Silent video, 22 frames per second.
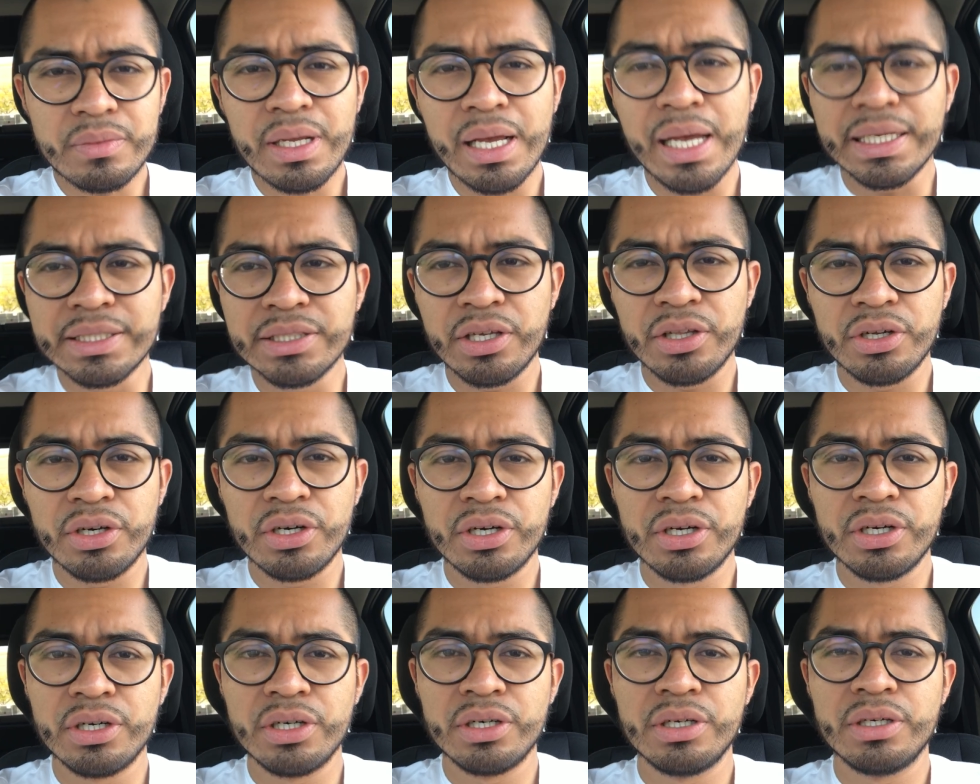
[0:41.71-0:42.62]
as
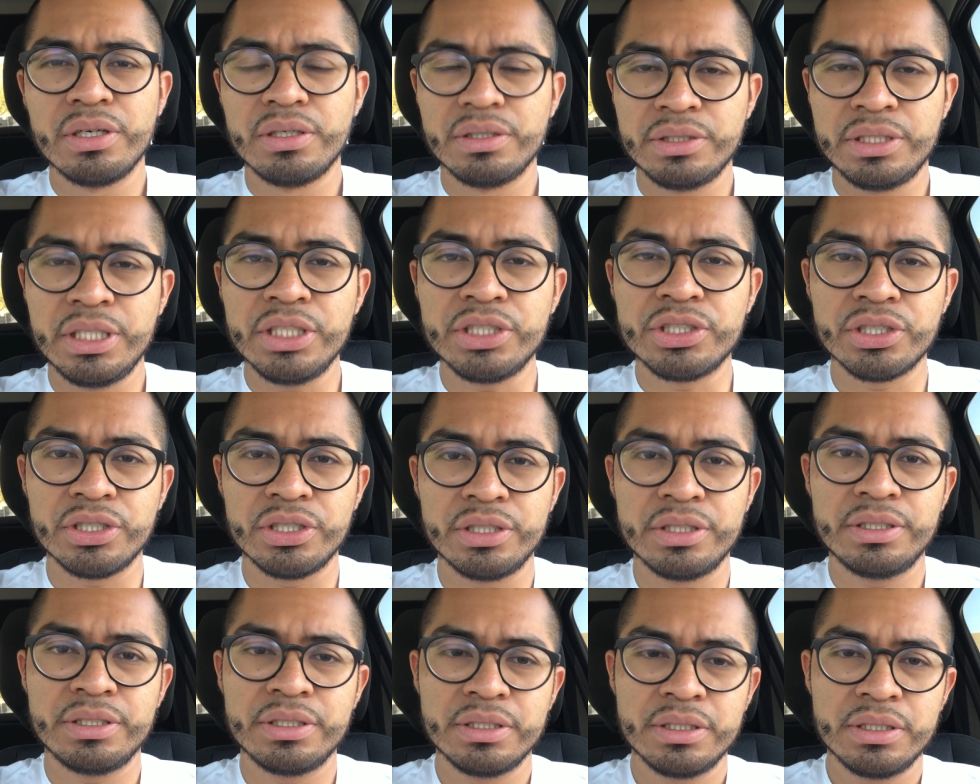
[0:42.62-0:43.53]
other
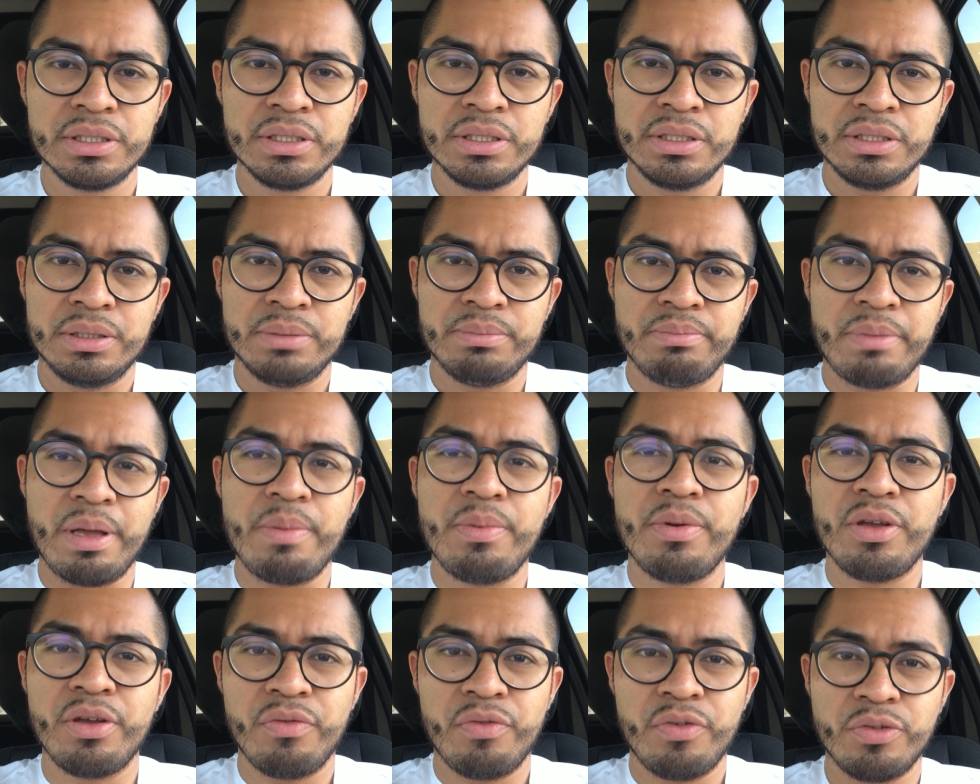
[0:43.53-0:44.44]
teachers,
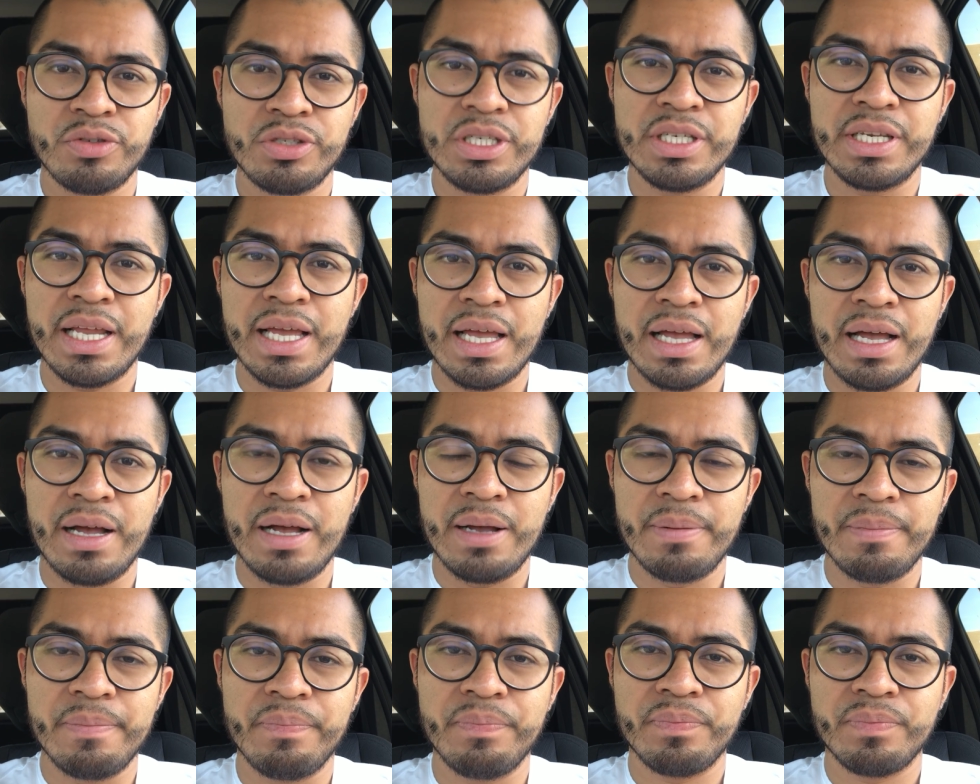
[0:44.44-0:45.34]
maybe if you've seen
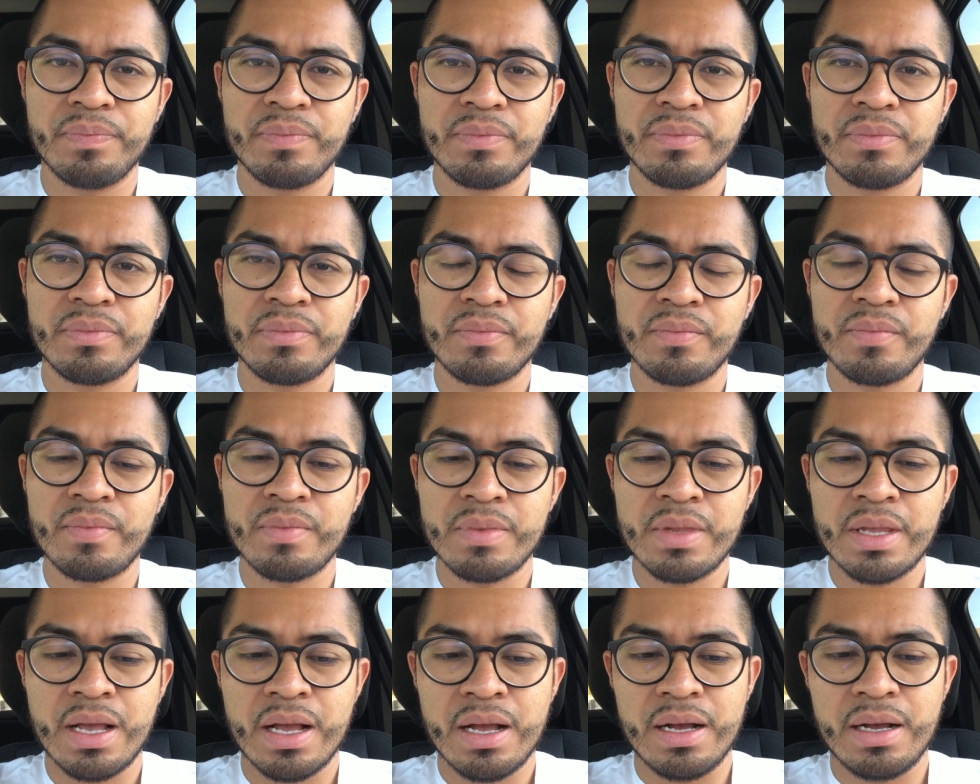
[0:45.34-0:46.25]

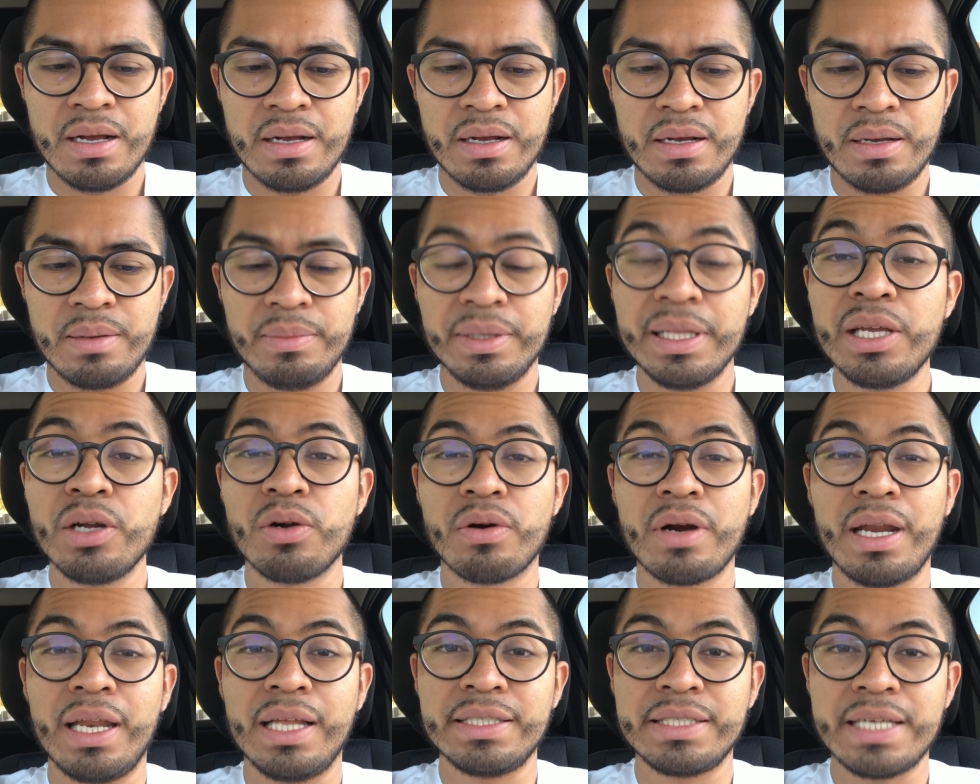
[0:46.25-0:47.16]
Leo
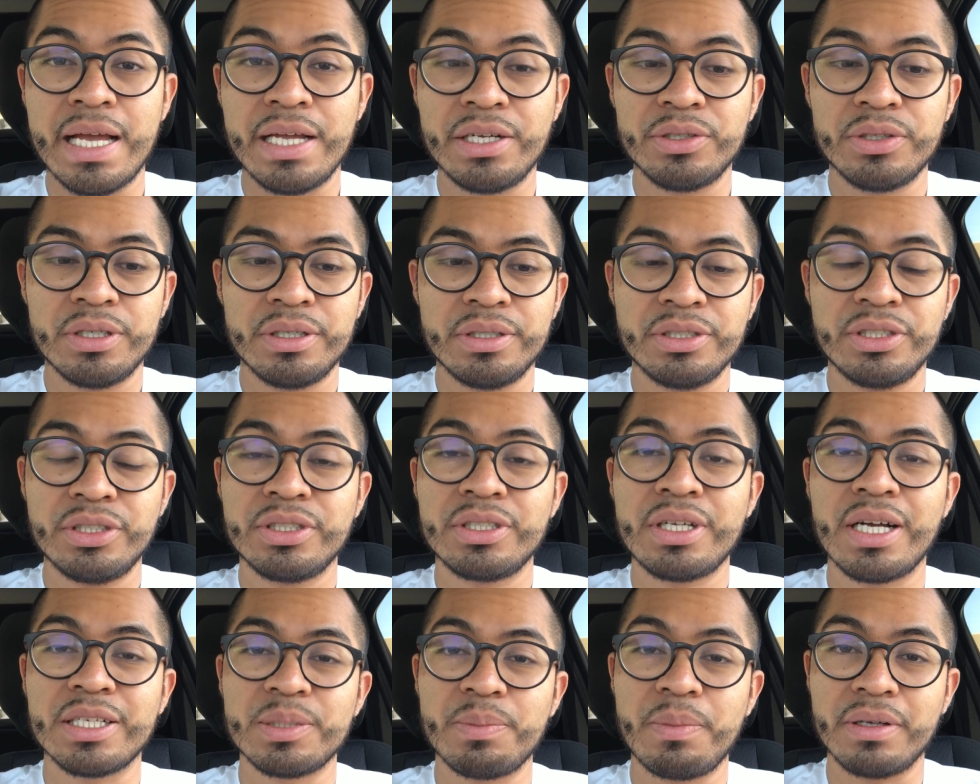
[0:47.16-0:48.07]
or Alexandra, she
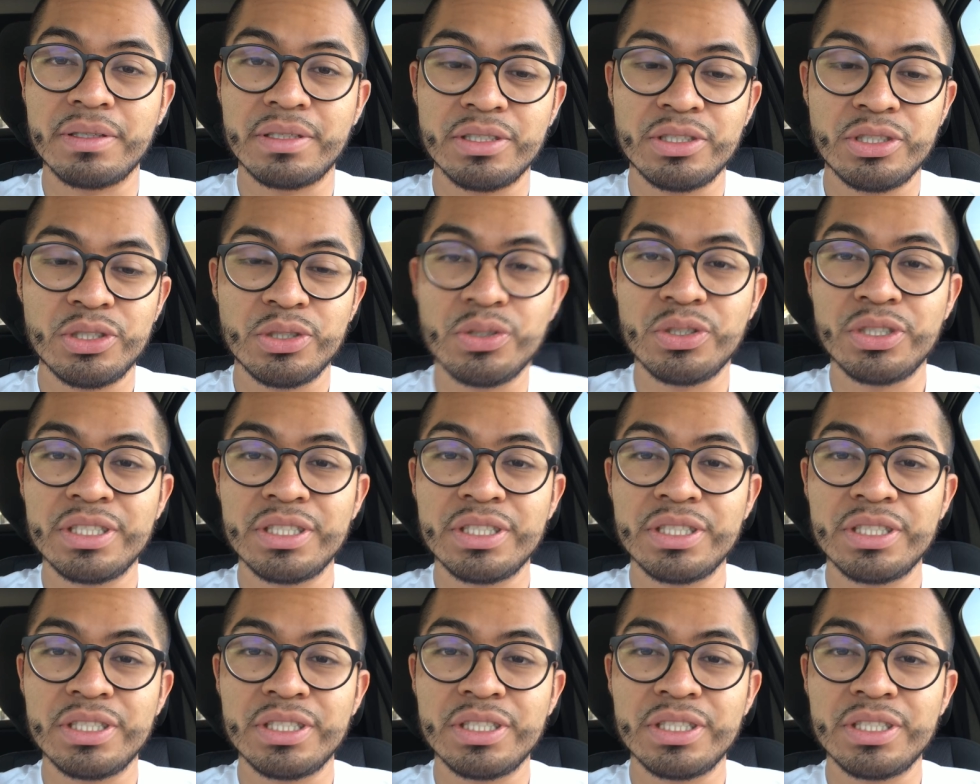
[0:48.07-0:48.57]
talks about this too.